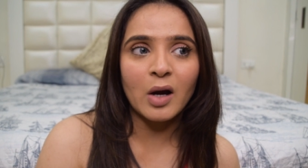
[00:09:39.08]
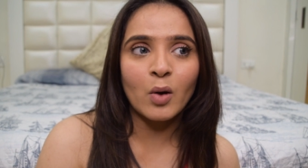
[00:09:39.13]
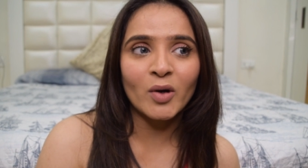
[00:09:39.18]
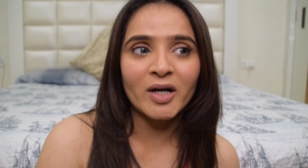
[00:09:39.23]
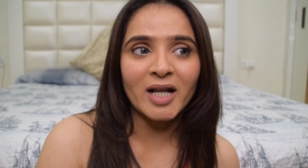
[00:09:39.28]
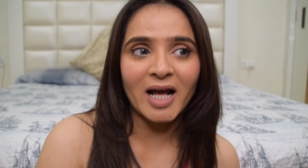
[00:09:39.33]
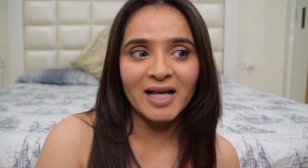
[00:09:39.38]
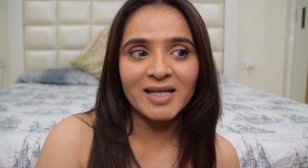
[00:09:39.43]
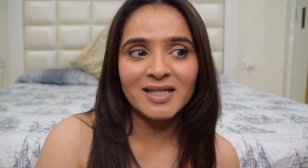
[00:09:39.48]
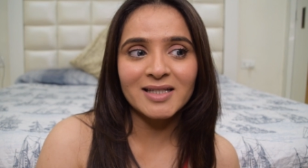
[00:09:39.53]

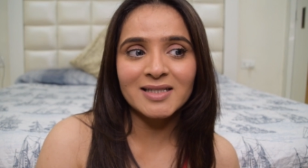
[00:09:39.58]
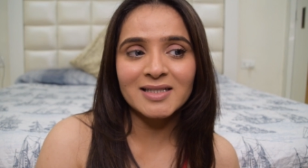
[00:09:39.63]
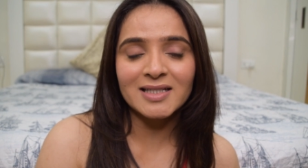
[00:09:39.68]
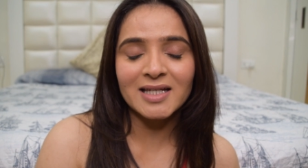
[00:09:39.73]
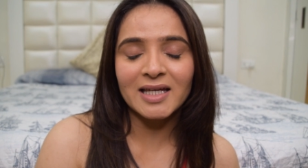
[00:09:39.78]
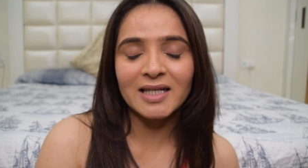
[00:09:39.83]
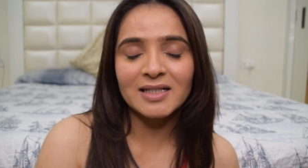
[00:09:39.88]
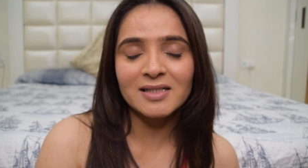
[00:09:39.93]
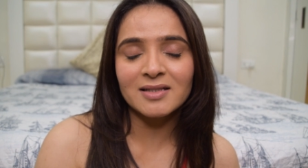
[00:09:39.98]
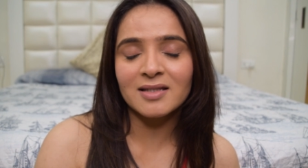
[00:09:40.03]
what I can
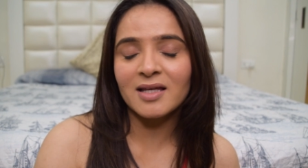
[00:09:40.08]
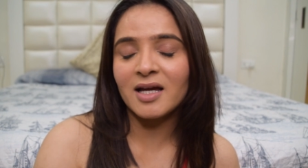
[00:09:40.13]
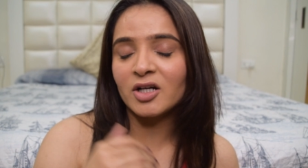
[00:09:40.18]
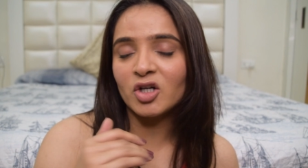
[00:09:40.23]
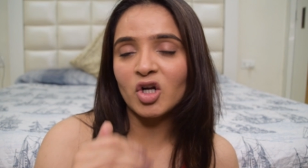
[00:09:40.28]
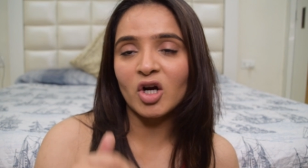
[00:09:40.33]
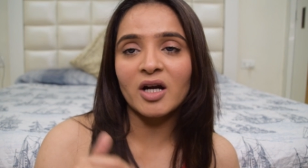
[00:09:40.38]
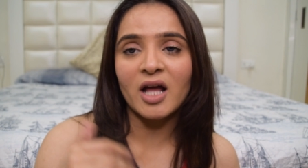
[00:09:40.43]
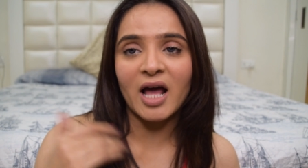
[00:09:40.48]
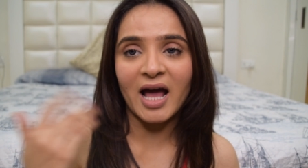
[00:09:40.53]
say is they are
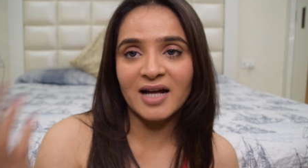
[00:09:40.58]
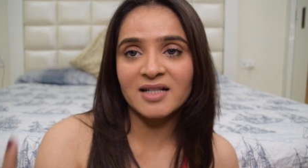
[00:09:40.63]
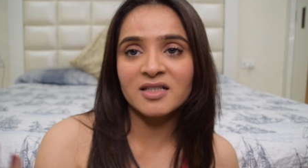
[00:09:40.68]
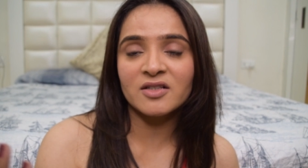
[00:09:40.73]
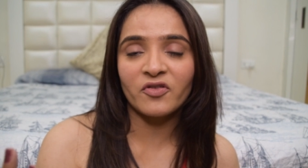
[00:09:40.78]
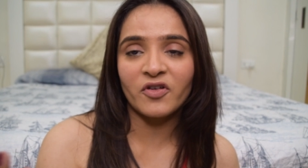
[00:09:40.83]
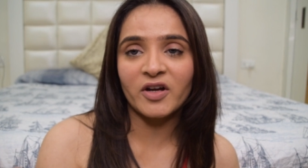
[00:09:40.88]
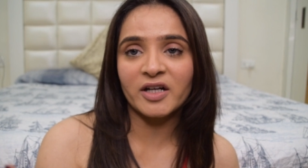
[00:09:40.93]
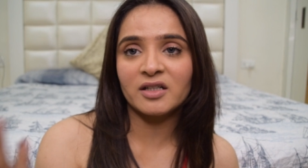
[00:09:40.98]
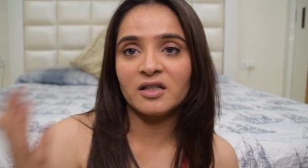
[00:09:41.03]
not as
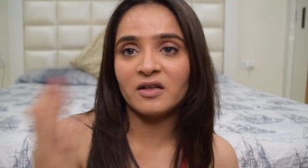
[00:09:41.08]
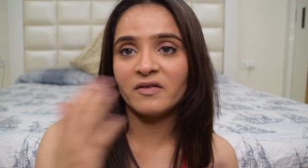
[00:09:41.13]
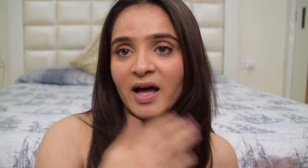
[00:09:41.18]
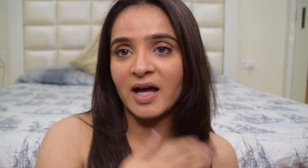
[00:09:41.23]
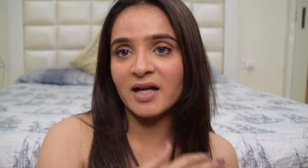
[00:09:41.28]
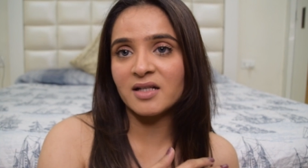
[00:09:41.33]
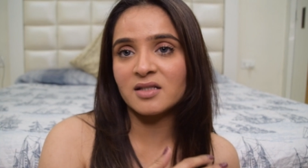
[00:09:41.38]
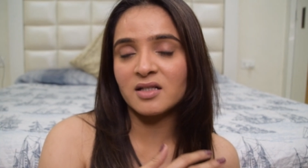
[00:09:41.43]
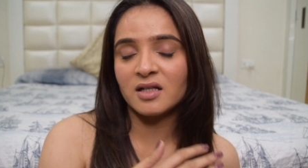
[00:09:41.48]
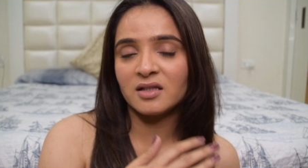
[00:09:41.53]
effective
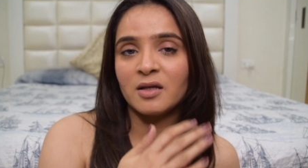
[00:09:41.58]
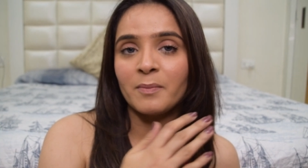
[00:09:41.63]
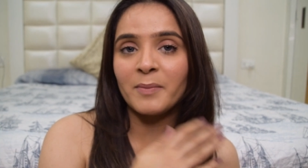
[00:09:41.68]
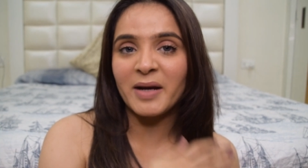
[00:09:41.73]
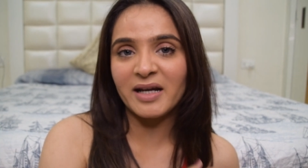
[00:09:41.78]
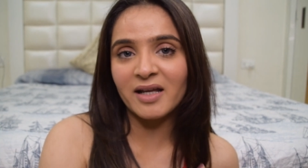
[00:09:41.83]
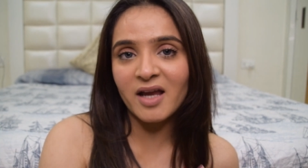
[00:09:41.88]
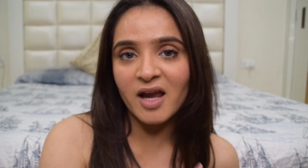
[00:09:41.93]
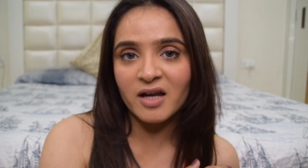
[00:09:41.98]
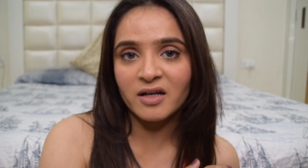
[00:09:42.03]
as the
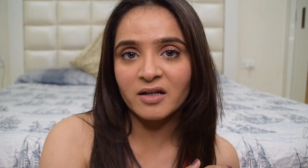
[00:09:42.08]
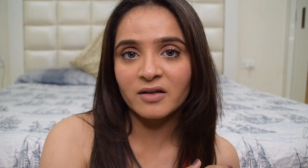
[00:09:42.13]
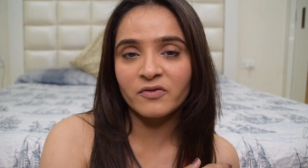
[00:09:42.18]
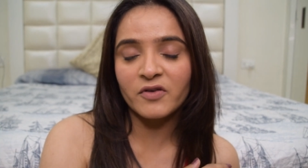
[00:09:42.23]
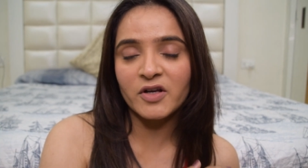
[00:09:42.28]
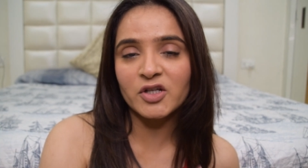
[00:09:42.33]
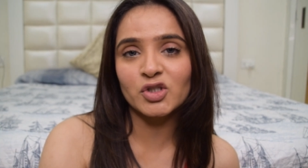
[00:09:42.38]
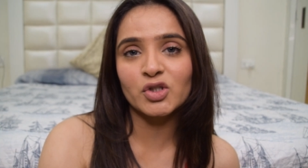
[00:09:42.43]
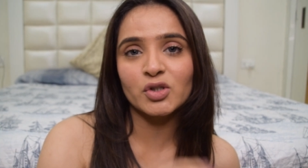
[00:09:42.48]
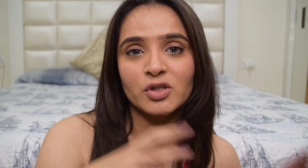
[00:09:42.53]
medicated
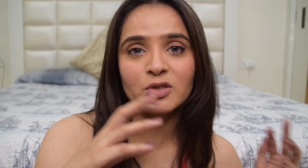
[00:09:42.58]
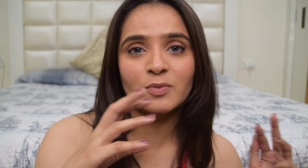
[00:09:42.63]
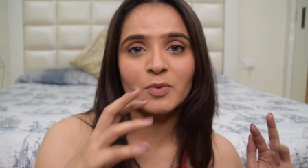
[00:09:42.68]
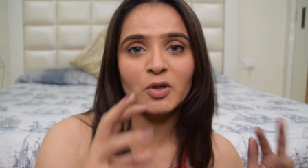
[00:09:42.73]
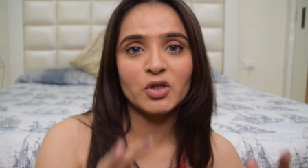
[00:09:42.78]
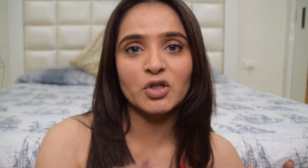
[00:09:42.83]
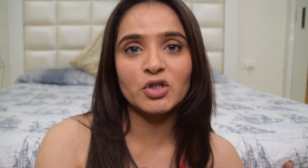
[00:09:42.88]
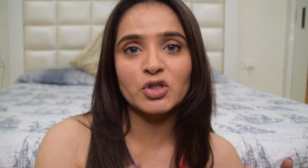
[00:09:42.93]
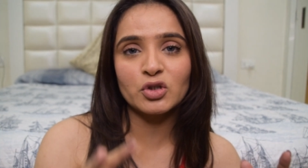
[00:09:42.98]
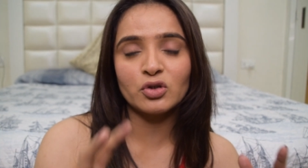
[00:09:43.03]
facials,
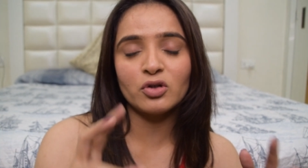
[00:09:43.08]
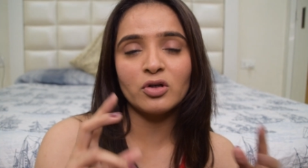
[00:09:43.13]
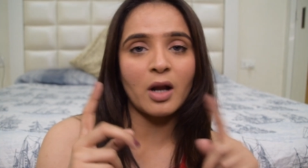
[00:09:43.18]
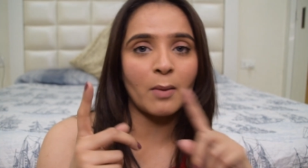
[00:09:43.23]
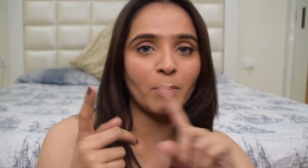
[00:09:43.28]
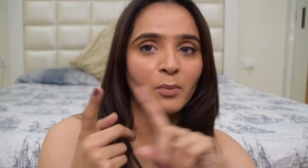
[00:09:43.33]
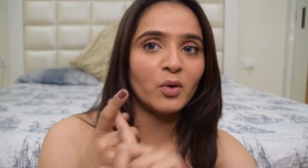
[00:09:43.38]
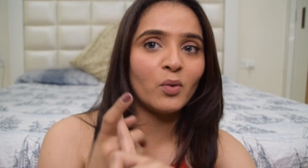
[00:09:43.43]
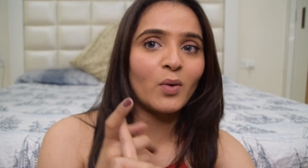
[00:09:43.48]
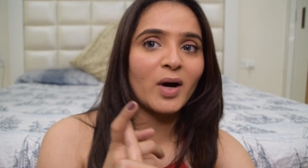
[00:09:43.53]
because
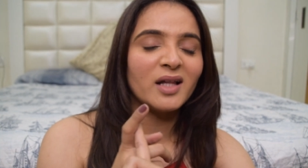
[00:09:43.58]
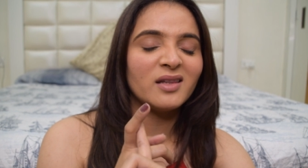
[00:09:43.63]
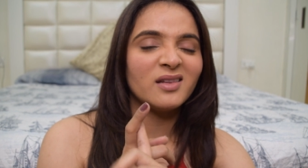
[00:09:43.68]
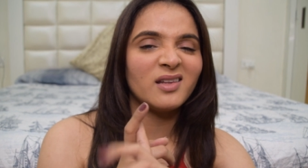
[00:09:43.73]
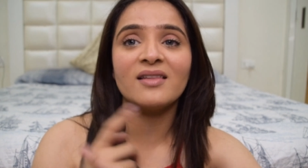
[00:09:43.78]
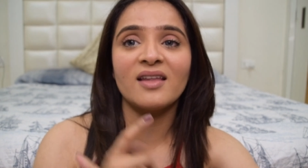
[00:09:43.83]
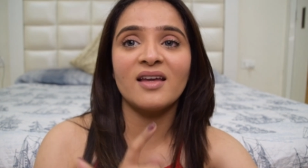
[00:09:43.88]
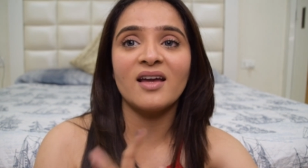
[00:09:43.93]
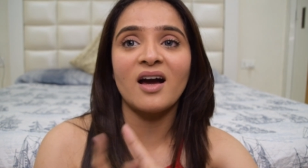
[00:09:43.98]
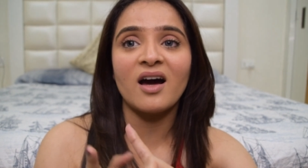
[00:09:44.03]
number one,
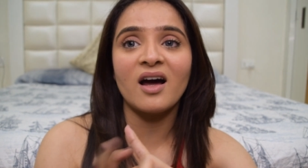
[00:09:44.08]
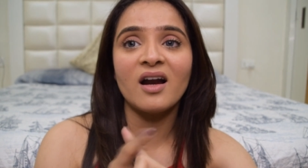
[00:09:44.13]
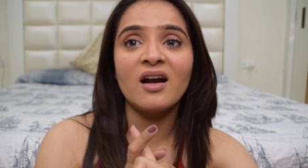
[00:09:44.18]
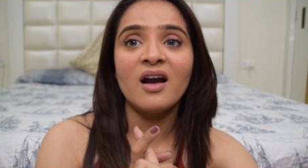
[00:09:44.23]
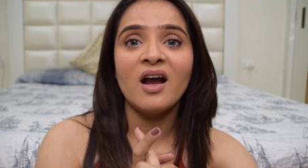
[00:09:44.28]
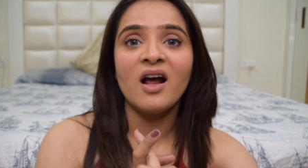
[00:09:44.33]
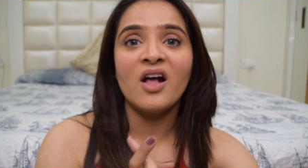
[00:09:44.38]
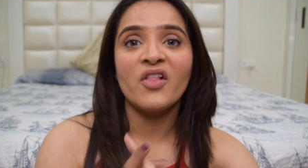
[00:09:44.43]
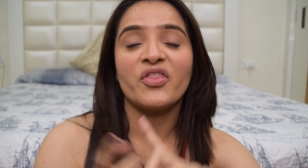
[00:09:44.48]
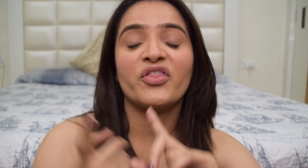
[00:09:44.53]
they are
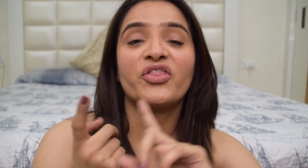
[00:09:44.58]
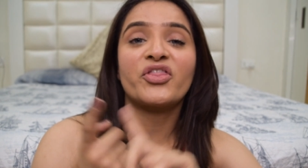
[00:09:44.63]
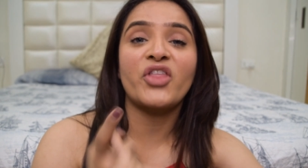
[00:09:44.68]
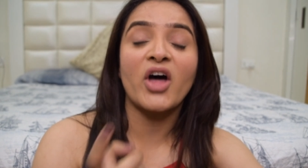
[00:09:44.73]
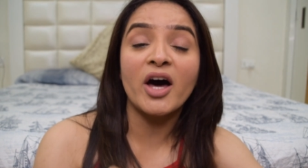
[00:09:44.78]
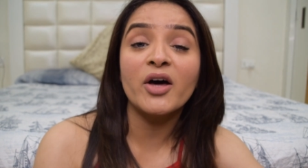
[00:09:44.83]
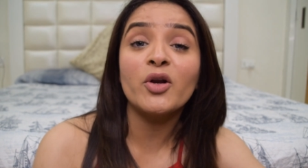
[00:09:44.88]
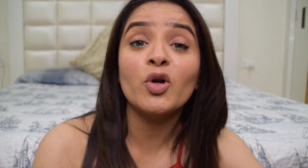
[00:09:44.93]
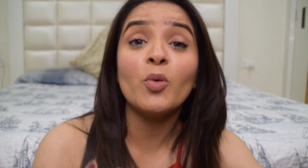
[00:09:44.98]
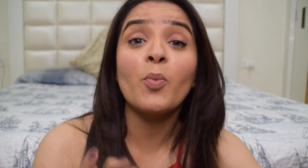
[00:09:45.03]

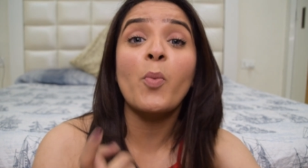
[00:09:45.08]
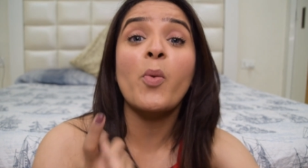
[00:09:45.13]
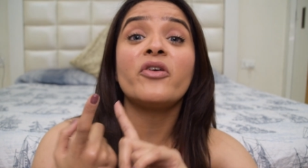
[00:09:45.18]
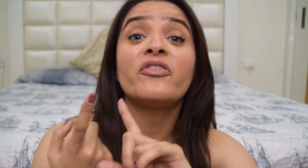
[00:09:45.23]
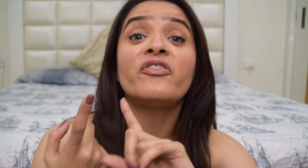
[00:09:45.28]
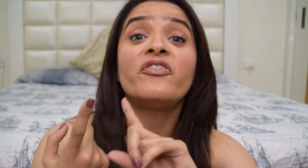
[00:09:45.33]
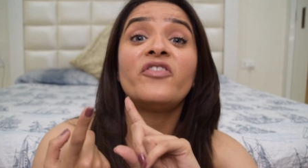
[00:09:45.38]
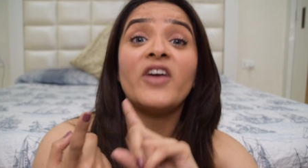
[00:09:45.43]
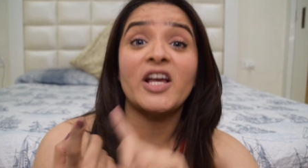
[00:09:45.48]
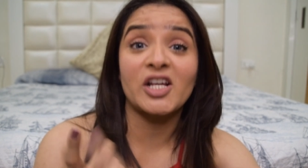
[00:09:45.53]
thorough
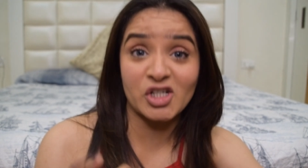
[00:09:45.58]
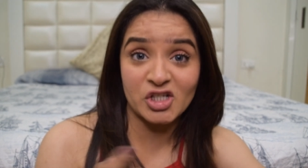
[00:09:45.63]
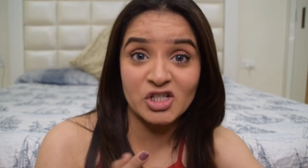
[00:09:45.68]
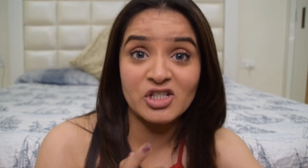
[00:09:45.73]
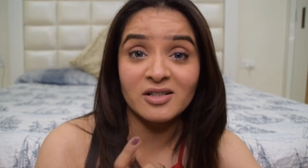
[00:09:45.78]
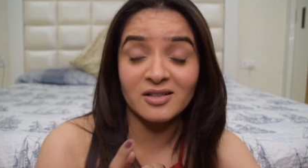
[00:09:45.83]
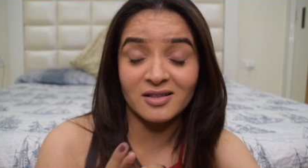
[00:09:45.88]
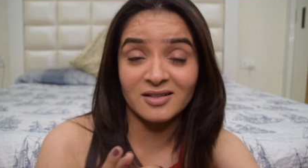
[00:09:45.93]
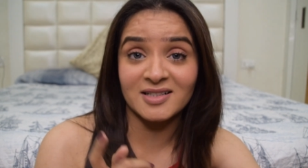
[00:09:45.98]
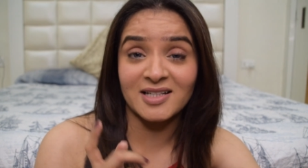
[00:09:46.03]

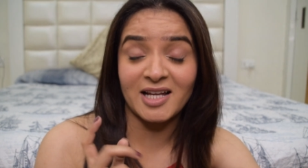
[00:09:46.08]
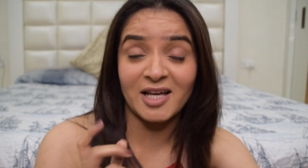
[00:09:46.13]
professionals.